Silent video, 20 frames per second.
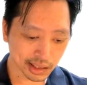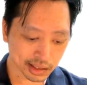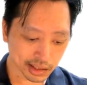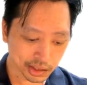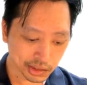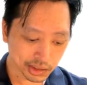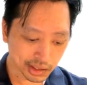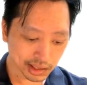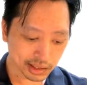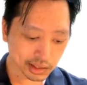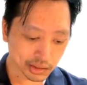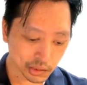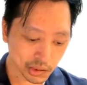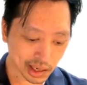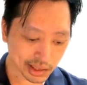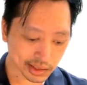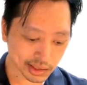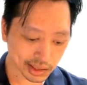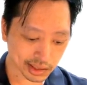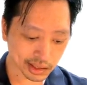to this
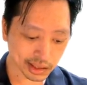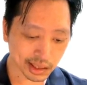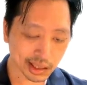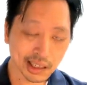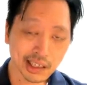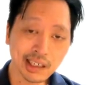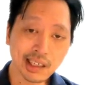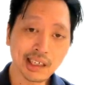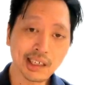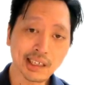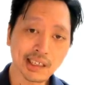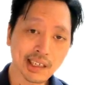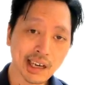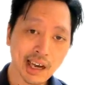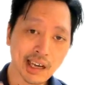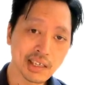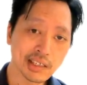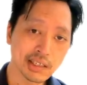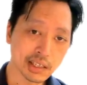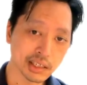question,
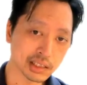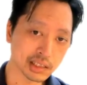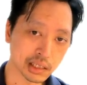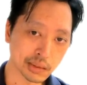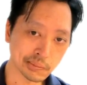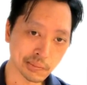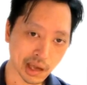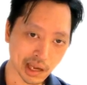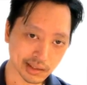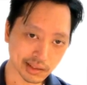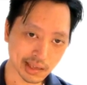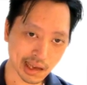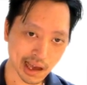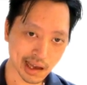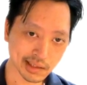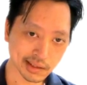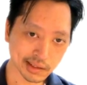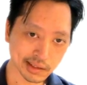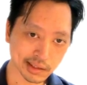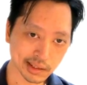EKG is the best
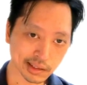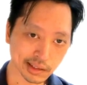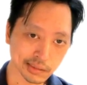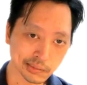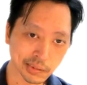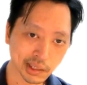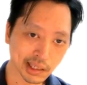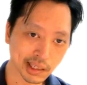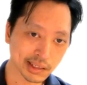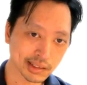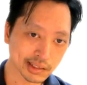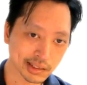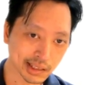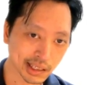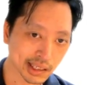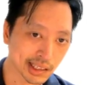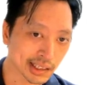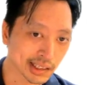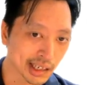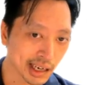answer because
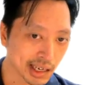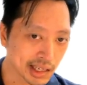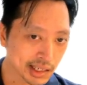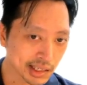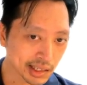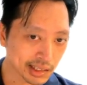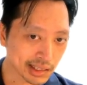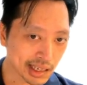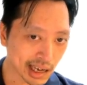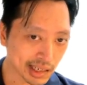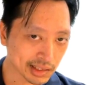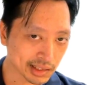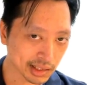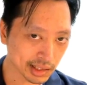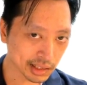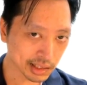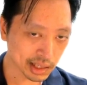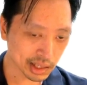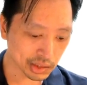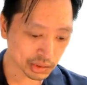EKG does the
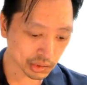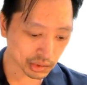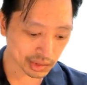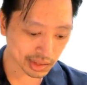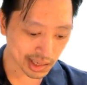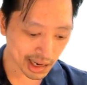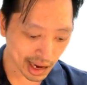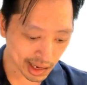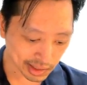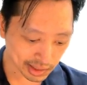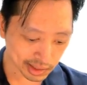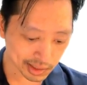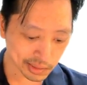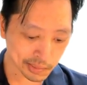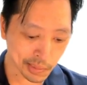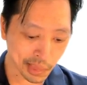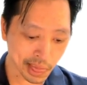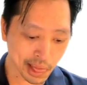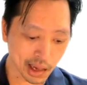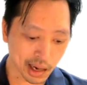initial test.
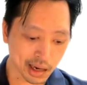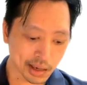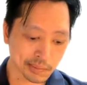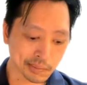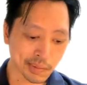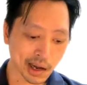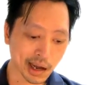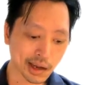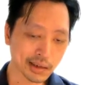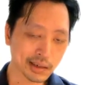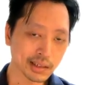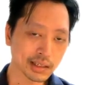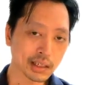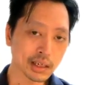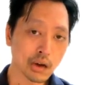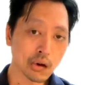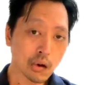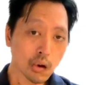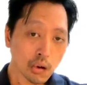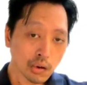But you
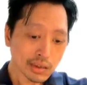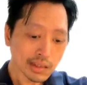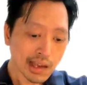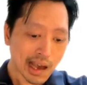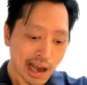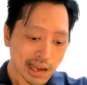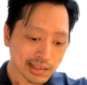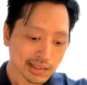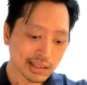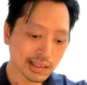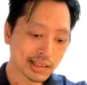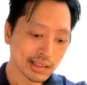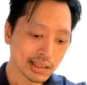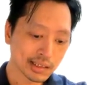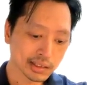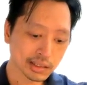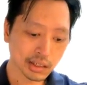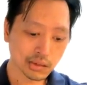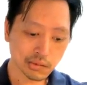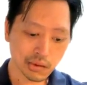know, all the answer here
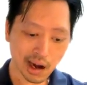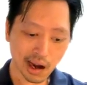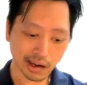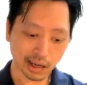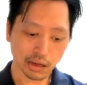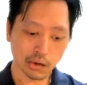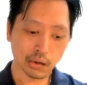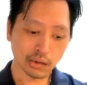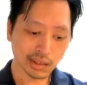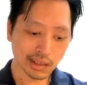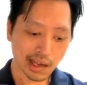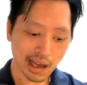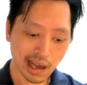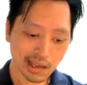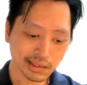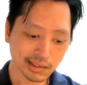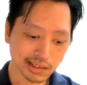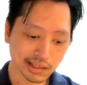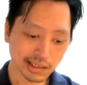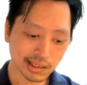is correct. All the
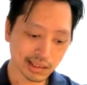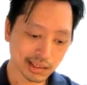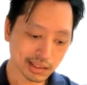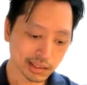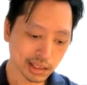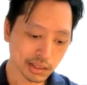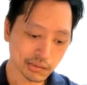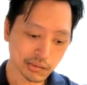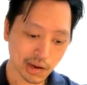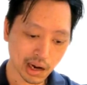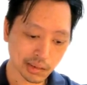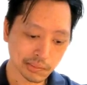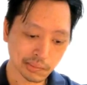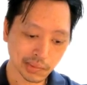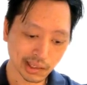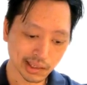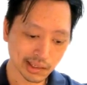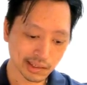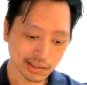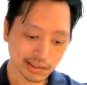answer here is correct
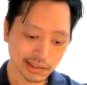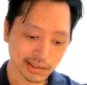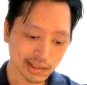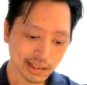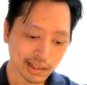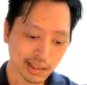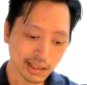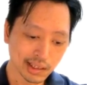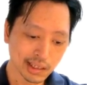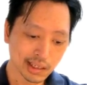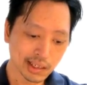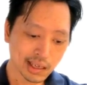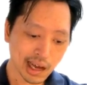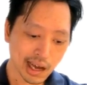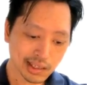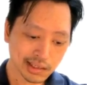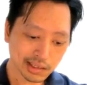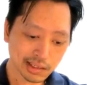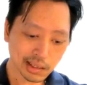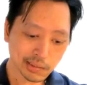because
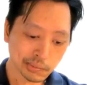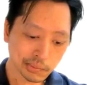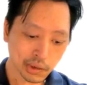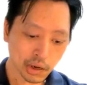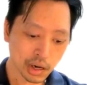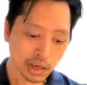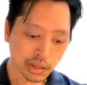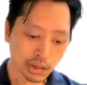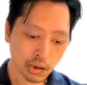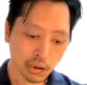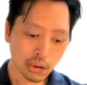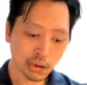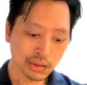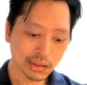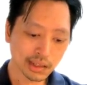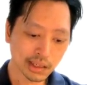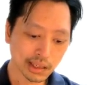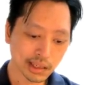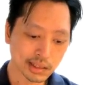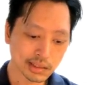at some point, all
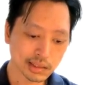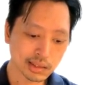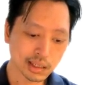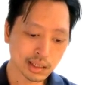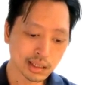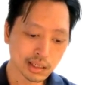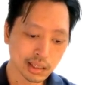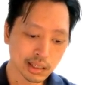these